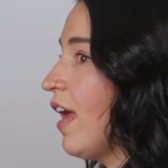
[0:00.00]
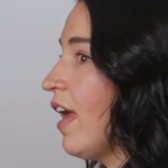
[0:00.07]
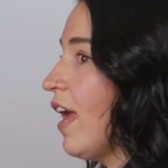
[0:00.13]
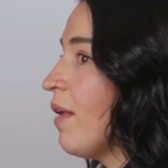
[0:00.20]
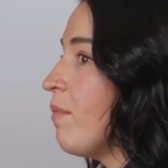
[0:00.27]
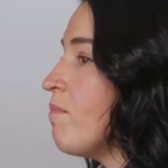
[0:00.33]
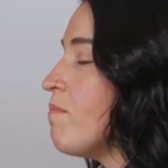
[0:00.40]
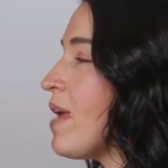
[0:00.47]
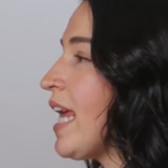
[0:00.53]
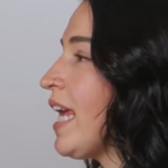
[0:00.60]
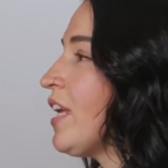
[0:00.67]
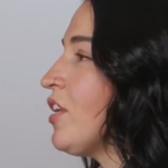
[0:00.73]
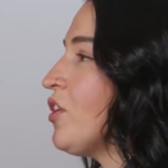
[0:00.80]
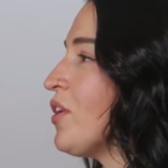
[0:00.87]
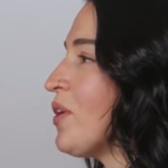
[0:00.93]
and
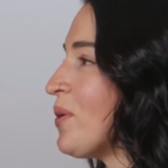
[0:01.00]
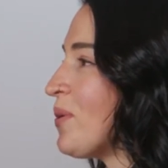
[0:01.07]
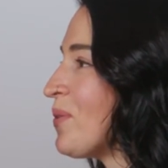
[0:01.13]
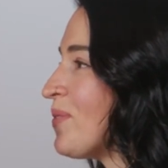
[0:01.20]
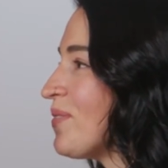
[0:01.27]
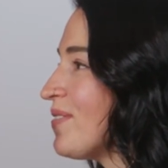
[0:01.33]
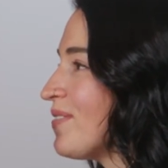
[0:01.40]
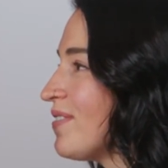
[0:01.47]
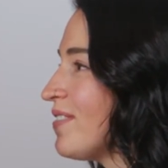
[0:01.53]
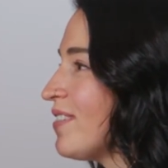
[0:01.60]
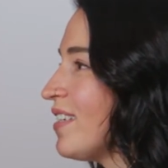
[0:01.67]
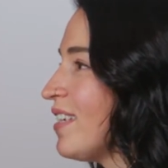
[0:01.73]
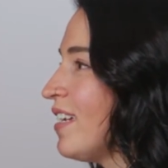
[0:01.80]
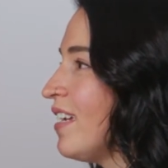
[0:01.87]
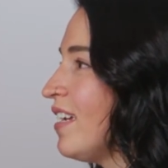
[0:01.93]
made new.
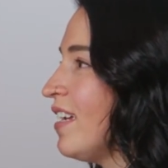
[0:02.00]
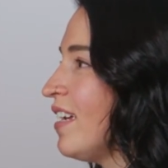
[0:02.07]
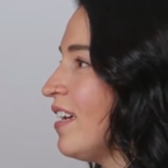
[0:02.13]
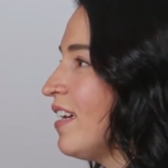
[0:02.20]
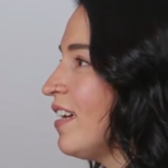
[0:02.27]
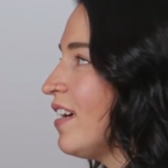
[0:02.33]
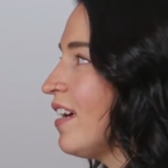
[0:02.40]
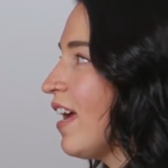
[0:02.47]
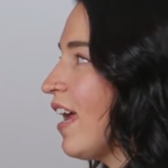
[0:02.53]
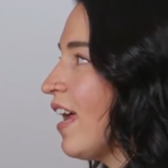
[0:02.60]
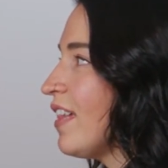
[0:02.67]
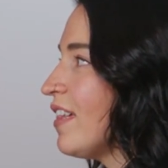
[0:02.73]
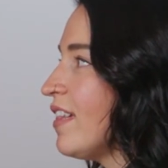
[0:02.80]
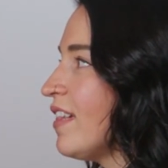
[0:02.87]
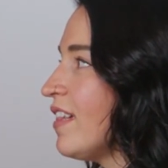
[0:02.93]

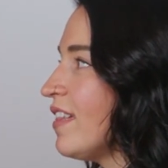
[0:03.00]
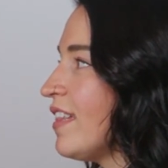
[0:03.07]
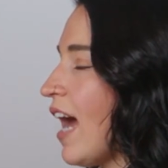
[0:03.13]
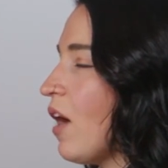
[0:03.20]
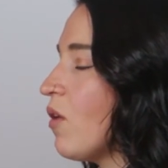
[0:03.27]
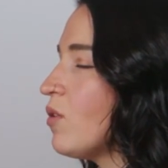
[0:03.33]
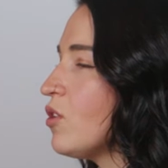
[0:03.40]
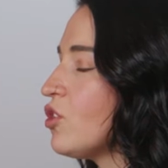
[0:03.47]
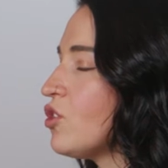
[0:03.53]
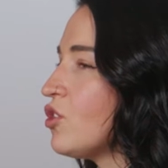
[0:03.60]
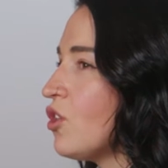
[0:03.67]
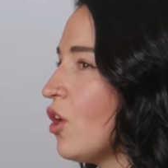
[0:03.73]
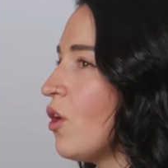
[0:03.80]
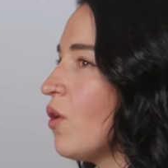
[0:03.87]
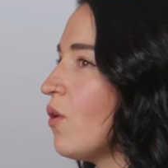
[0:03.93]
And that was
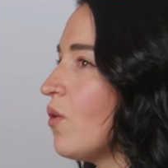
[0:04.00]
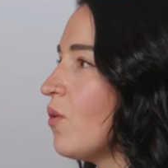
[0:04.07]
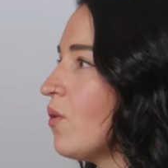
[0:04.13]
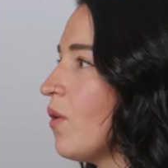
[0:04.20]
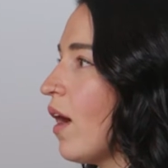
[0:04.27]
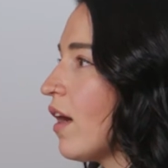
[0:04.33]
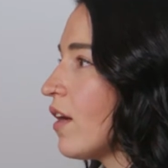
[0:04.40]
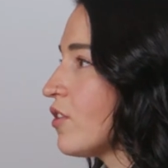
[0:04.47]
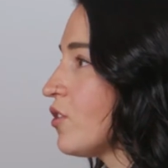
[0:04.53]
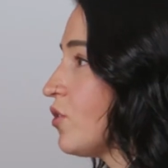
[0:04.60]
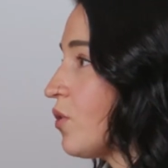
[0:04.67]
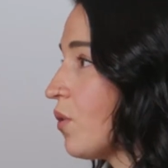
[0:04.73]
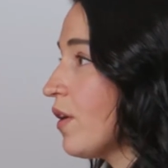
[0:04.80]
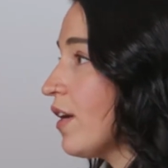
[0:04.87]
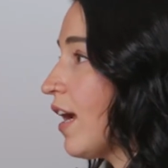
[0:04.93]
so our
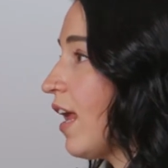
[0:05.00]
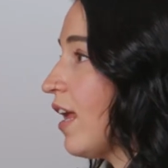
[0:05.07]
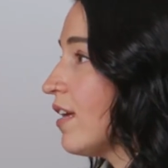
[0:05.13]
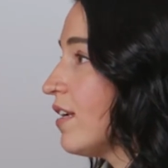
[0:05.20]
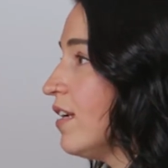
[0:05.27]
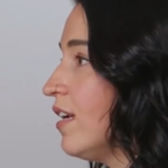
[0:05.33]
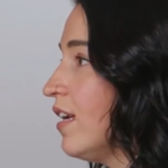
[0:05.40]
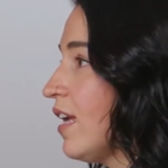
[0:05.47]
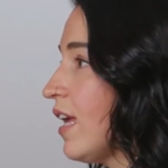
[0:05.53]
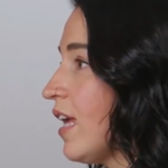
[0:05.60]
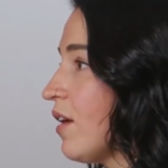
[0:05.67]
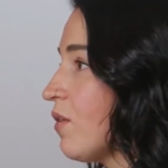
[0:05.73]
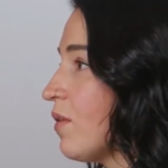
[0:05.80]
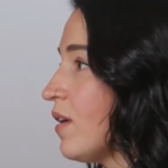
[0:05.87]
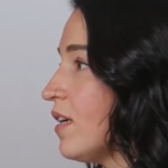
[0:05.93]
story.
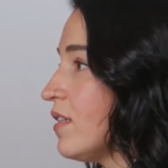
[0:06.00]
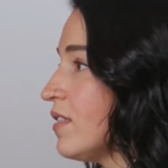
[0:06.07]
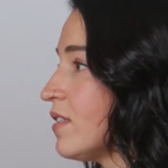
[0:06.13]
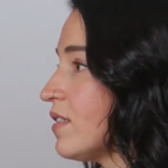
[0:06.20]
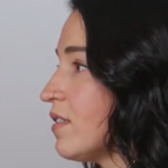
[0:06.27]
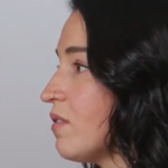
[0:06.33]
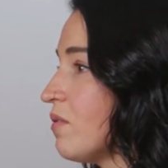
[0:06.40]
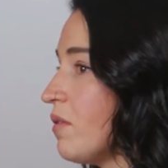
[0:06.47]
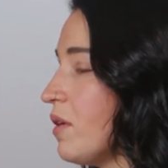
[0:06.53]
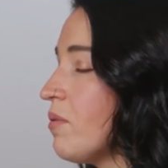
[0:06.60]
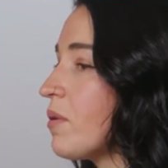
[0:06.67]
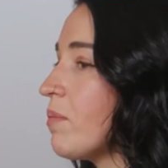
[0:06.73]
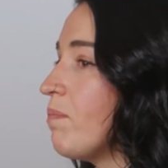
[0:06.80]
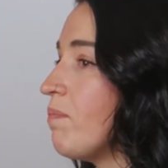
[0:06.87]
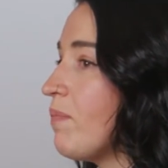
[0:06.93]
It was, we
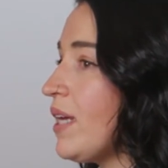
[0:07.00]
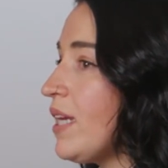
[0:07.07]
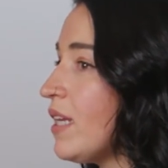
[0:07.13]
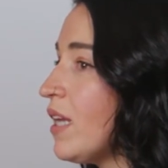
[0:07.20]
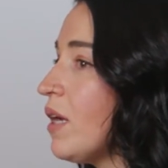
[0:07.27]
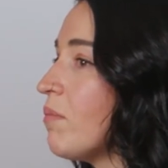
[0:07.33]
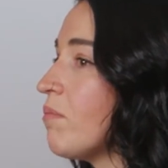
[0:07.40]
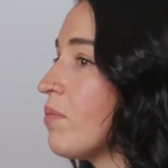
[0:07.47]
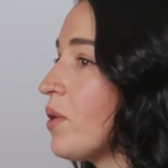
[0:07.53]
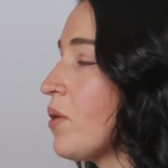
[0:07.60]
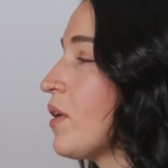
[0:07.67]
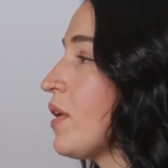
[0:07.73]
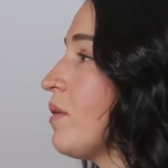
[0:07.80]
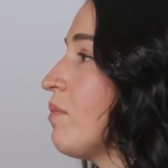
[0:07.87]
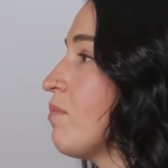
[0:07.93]
were beaten up,
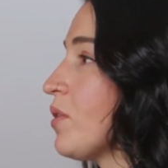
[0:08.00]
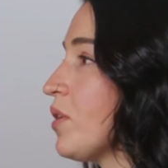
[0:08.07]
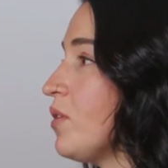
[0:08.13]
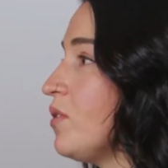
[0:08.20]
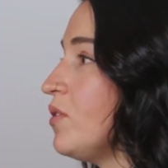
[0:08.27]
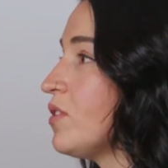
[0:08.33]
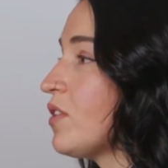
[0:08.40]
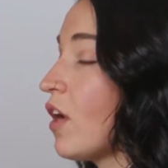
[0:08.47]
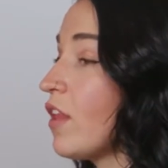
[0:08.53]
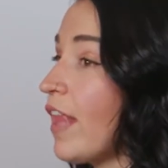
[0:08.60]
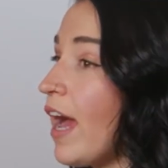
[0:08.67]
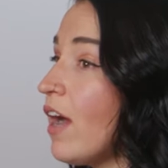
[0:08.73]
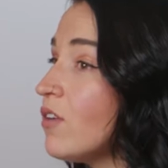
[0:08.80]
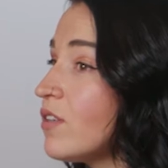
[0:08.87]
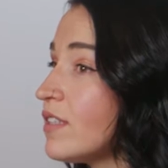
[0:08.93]
broken, bruised on
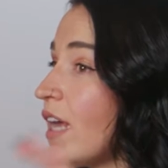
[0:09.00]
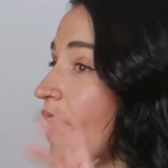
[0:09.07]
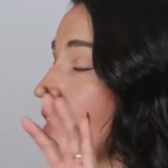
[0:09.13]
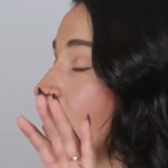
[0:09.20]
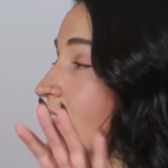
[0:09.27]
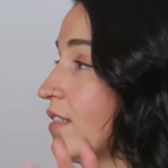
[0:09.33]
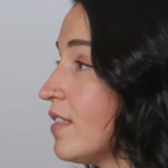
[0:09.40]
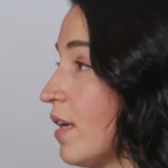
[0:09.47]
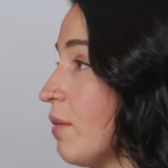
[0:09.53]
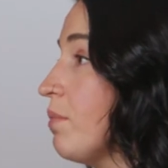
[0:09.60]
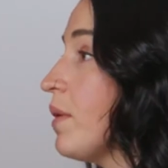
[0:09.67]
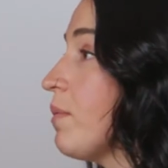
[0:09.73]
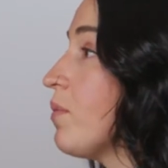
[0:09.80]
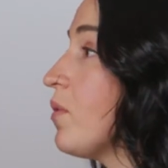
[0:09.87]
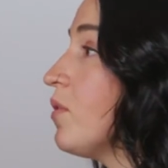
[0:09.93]
the outside. To some
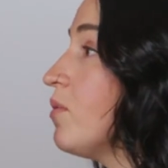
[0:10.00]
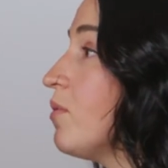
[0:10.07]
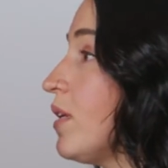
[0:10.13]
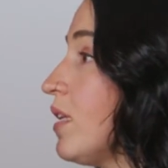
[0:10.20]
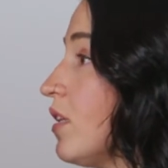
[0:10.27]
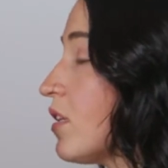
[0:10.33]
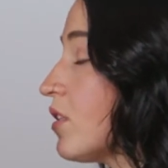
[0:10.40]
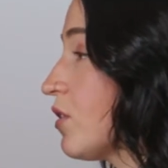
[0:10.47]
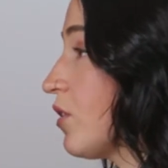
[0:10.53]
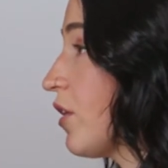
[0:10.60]
people, we looked